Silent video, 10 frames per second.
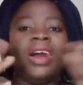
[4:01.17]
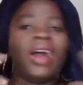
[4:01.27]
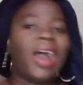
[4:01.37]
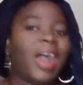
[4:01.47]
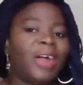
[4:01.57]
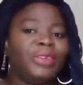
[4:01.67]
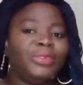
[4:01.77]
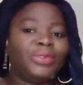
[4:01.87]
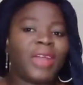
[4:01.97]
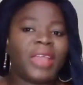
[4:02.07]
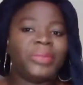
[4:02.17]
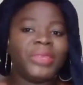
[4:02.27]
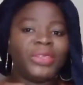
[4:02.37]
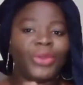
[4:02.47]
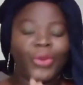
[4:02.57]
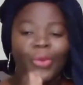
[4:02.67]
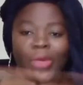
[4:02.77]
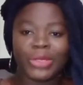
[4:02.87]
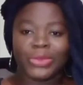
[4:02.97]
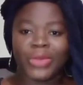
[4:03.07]
How do I mean, or
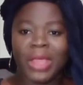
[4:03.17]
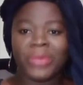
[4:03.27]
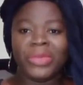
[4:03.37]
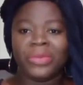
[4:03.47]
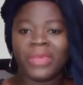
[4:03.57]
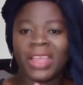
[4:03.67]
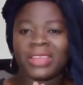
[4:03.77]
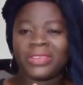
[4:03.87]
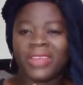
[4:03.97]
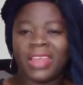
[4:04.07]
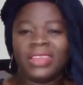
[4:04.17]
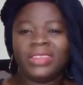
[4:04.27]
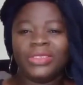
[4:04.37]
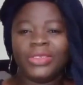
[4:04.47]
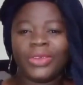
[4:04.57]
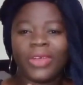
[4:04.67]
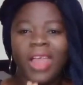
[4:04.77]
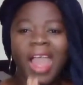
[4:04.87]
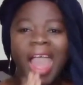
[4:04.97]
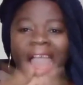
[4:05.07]
what do I mean by crying your
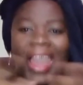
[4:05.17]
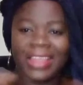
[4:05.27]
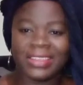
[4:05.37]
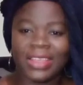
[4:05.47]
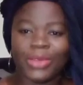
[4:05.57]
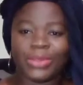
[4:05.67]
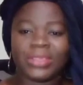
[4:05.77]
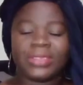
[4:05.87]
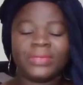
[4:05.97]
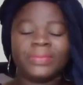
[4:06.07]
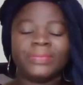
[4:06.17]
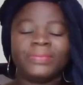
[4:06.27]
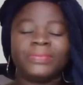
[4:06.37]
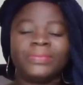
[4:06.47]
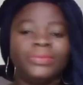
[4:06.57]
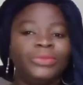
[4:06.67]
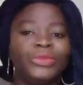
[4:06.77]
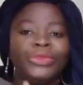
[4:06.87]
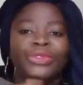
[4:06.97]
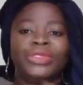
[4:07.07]
heart out?
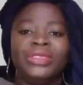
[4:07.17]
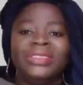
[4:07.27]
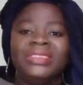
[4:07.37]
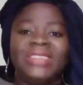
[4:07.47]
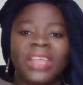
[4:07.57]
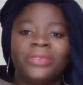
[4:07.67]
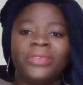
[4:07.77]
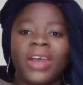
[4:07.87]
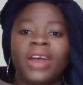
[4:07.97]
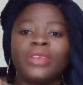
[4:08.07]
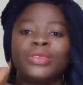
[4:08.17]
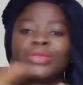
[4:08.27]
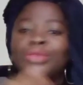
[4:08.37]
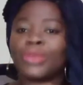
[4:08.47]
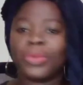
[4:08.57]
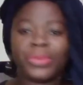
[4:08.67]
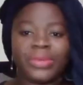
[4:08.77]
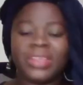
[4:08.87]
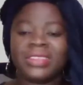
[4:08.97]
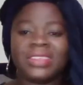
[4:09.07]
Never
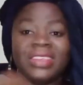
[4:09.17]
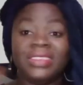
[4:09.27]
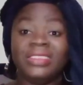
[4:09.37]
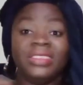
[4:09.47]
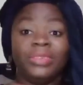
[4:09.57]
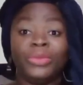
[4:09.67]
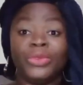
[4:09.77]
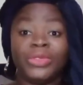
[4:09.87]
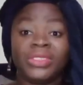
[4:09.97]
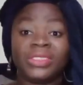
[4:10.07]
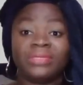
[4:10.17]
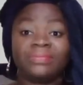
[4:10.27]
suppress any emotion.